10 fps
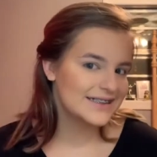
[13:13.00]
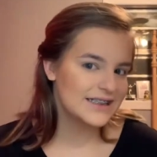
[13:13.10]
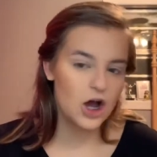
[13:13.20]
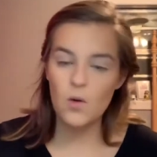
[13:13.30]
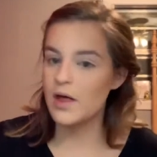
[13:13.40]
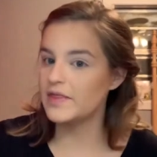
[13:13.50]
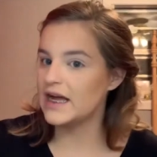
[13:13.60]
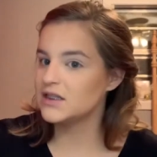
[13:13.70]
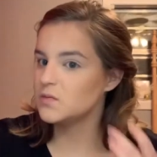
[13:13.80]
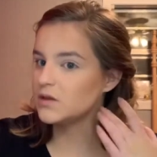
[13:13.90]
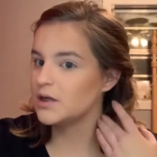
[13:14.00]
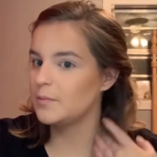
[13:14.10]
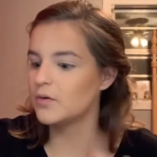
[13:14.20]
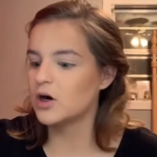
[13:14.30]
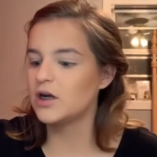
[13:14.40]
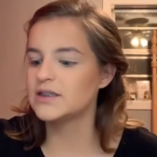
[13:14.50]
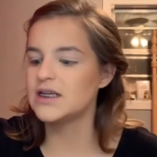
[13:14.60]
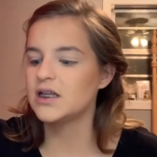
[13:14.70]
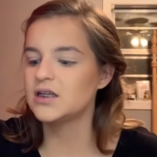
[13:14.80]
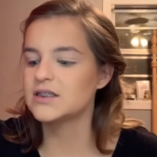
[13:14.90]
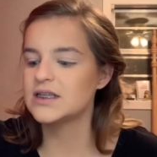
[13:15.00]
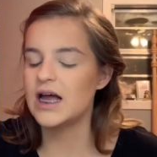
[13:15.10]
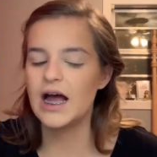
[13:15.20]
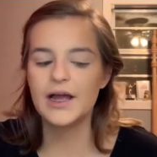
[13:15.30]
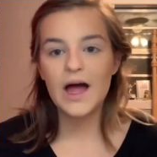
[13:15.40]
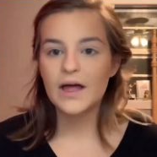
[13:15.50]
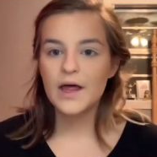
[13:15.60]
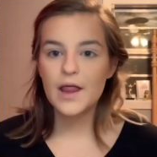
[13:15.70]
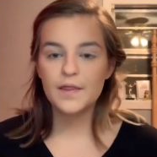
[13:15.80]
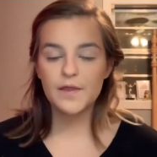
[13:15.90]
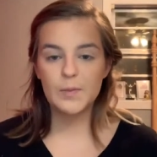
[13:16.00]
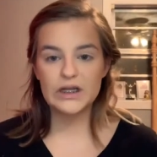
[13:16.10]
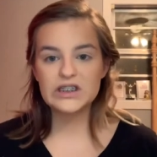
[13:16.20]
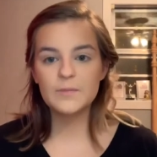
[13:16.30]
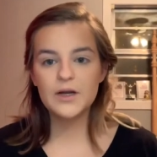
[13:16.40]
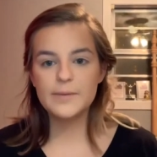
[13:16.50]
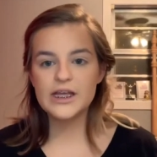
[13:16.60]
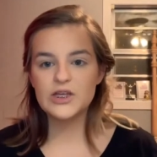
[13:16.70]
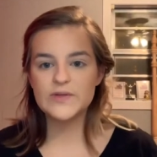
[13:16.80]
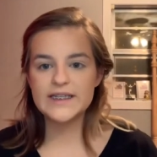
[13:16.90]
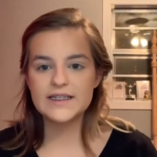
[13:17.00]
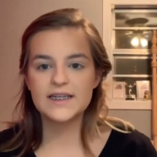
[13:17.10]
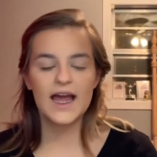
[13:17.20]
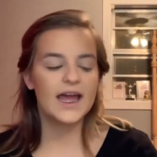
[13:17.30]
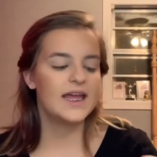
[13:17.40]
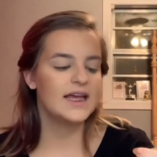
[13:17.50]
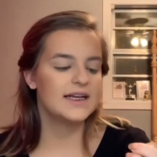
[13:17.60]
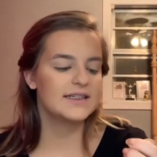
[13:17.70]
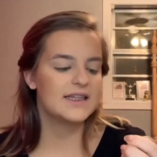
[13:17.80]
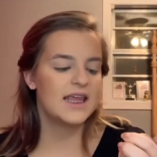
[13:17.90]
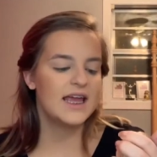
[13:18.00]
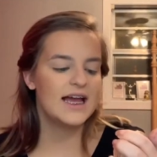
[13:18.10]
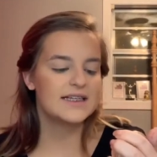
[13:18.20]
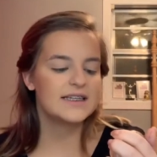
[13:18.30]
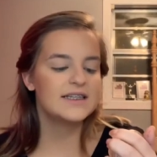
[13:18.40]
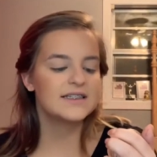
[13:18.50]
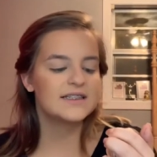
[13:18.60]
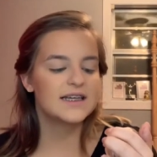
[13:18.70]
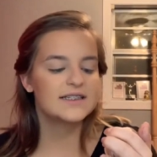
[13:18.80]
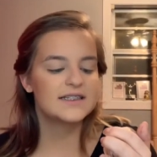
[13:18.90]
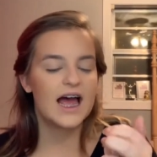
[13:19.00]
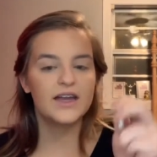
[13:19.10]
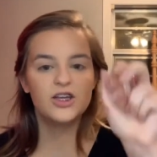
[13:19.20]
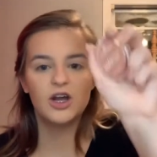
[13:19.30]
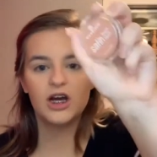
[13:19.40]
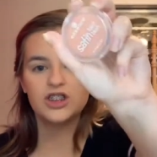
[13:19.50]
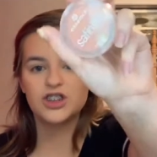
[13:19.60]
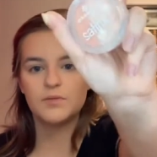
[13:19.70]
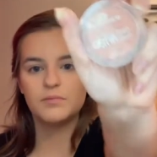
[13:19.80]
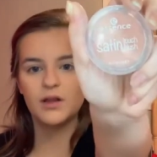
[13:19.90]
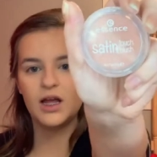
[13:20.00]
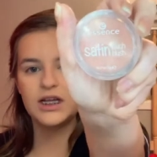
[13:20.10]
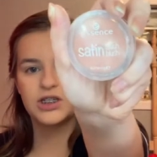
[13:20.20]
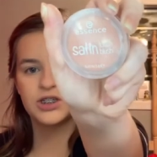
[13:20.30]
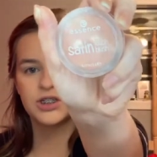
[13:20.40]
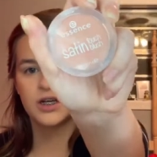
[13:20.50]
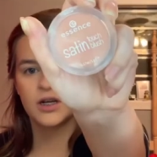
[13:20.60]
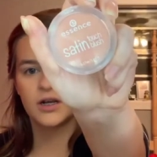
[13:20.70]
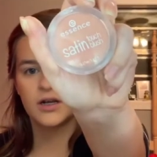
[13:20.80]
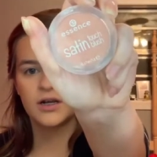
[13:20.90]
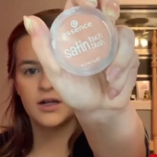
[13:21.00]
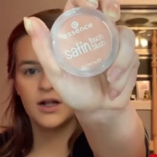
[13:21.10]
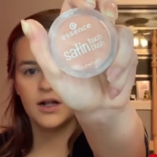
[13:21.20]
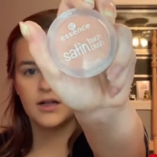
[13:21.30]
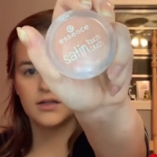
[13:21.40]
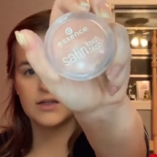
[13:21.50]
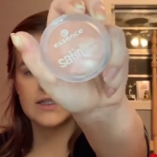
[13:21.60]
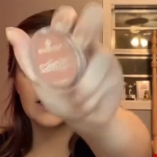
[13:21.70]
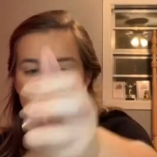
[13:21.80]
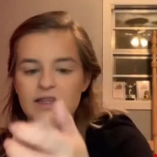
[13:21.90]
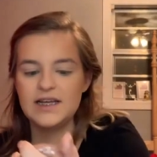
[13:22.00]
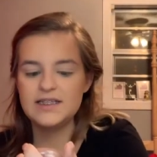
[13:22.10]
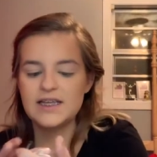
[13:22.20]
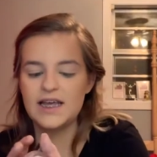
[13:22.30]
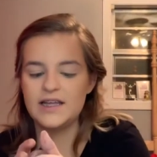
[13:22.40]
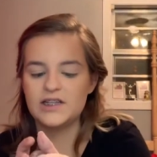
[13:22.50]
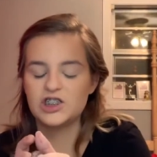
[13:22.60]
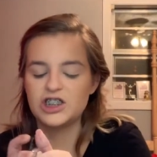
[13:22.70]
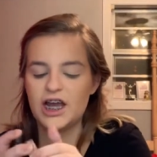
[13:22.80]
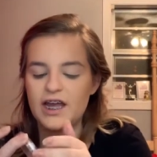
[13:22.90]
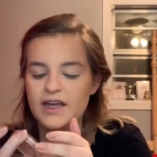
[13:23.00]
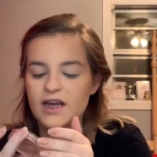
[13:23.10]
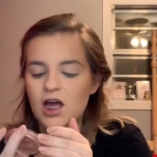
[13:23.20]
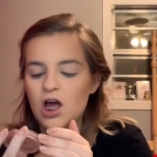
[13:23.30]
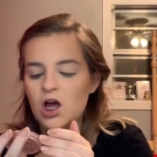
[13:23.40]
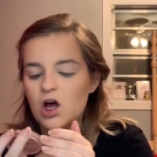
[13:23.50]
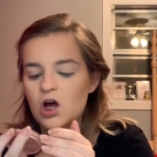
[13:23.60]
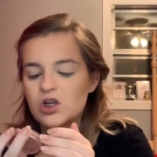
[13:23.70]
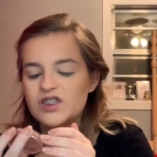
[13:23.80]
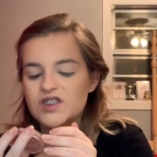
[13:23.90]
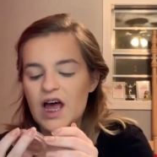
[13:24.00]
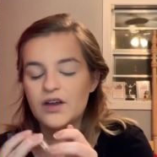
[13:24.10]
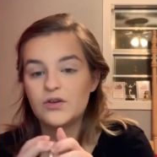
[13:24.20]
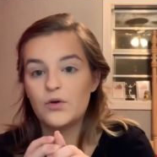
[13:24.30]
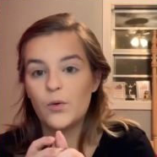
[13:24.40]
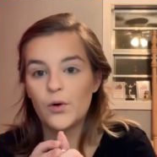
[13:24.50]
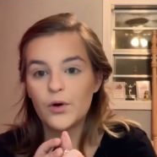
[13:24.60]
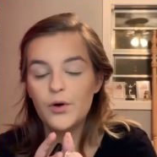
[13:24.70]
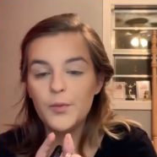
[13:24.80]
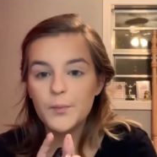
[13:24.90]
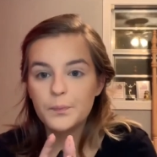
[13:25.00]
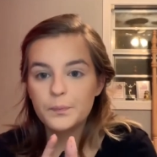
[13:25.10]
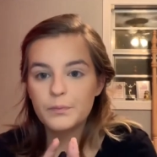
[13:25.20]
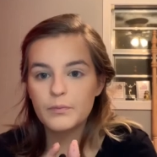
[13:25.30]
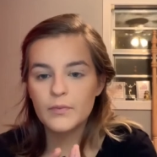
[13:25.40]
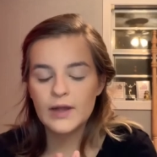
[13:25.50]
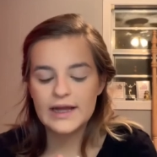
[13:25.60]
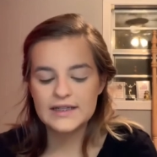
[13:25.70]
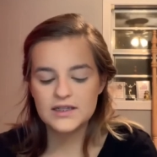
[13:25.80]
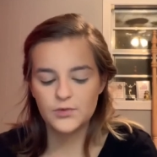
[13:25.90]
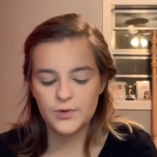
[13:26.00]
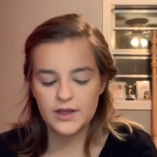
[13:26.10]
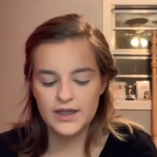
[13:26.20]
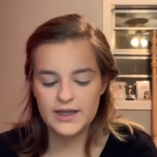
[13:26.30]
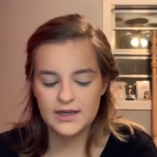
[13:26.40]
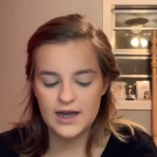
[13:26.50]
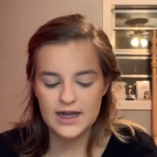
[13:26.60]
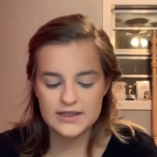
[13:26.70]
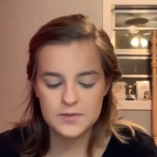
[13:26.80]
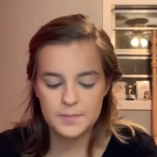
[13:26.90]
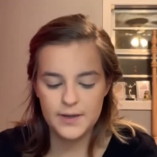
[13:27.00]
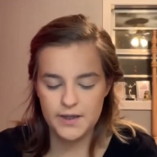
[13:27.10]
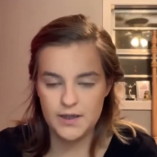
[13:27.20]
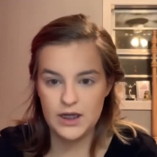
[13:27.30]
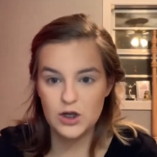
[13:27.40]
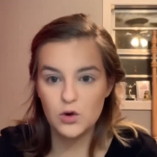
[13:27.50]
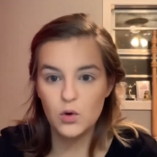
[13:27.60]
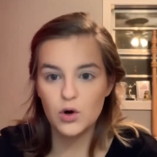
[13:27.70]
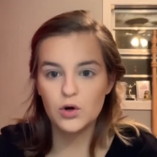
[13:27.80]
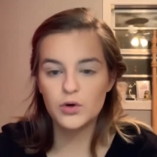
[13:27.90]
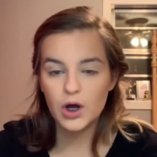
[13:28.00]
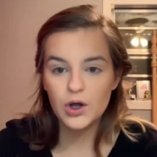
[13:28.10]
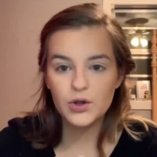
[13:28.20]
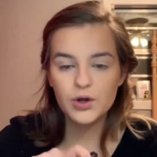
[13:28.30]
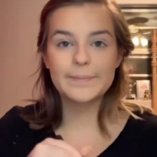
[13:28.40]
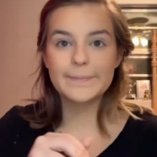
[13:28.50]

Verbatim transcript: So that's what the bronzing looks like. The blush I'm going to be using today is the Essence Satin Touch Blush. Looks like this in the shade Satin Coral. It's a really nice pinky coral color.